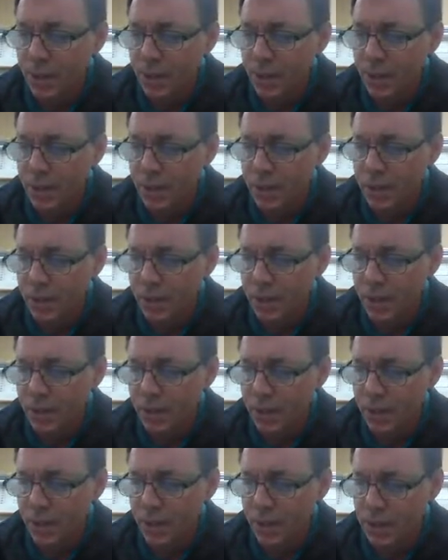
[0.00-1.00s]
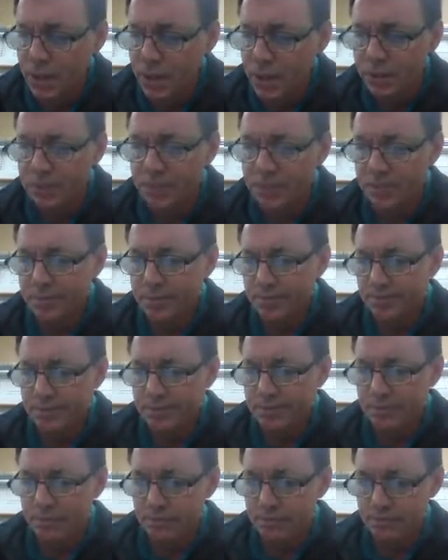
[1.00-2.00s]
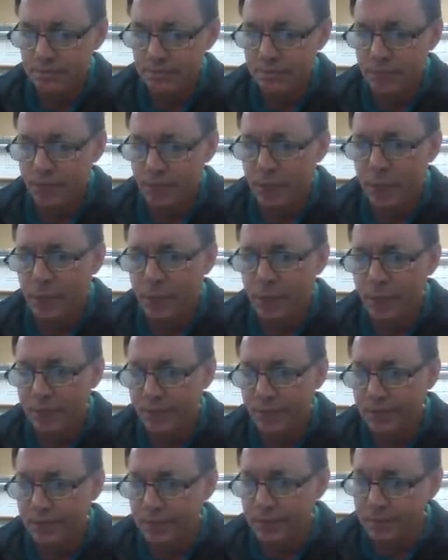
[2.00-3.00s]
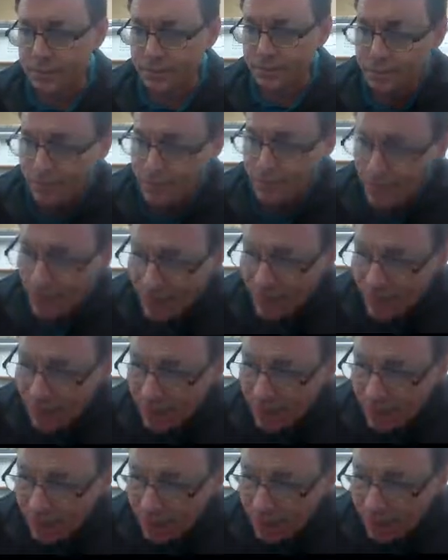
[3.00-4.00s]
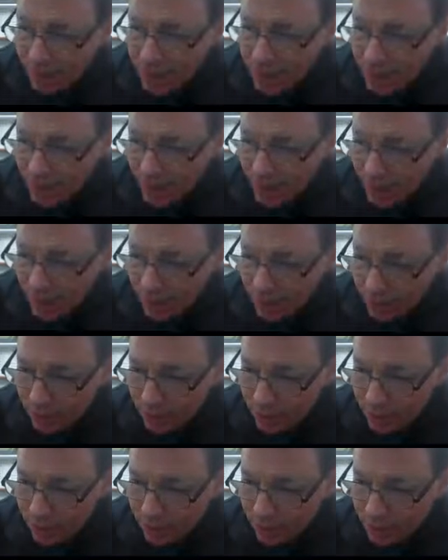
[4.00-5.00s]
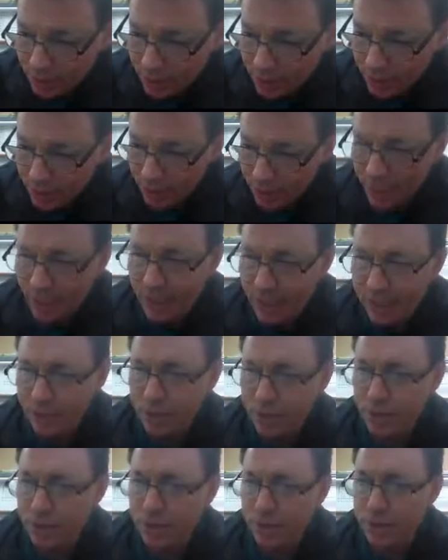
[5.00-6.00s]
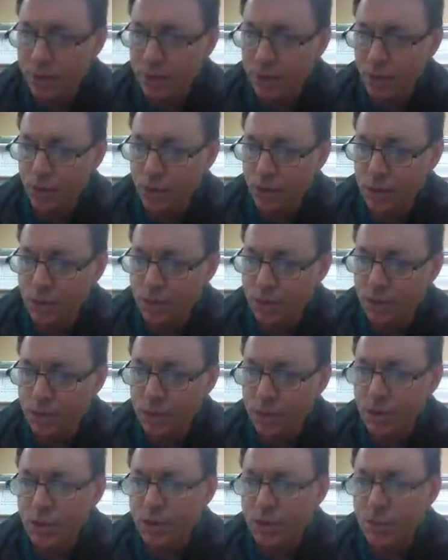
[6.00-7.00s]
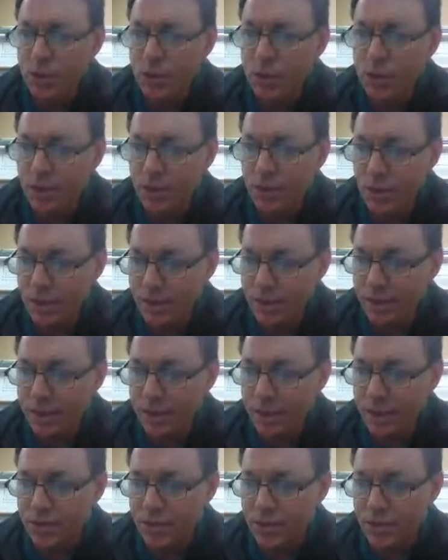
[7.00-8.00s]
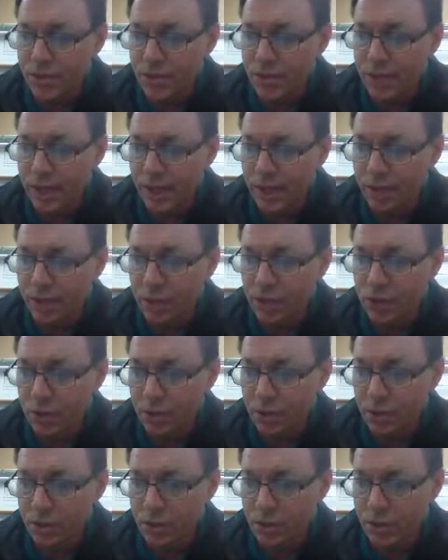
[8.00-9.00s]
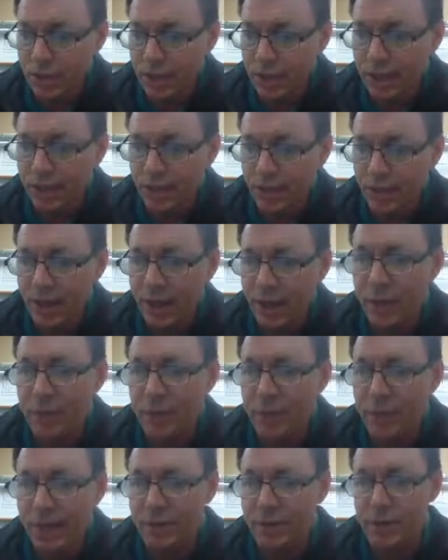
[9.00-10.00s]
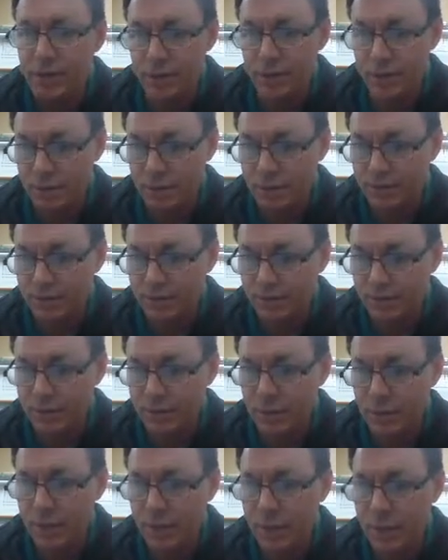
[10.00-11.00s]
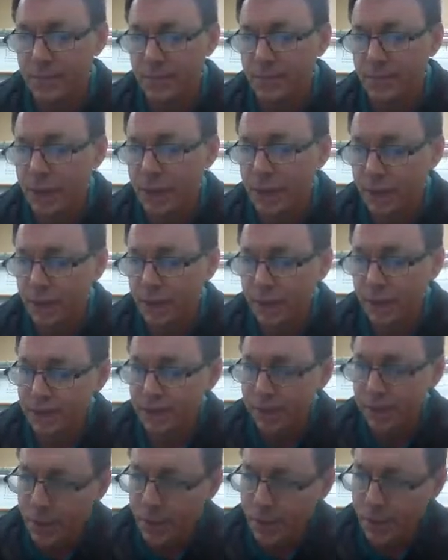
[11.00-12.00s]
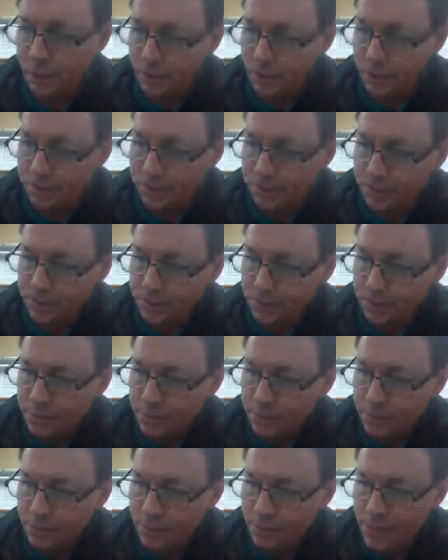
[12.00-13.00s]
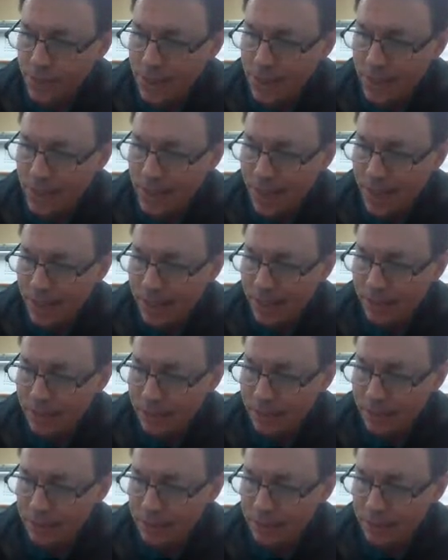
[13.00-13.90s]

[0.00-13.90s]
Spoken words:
and you're going to get 13. All right, and here is my angle. Remember, my angle is always between the x-axis and the terminal side, or the hypotenuse. Okay? All right, here we go. Sine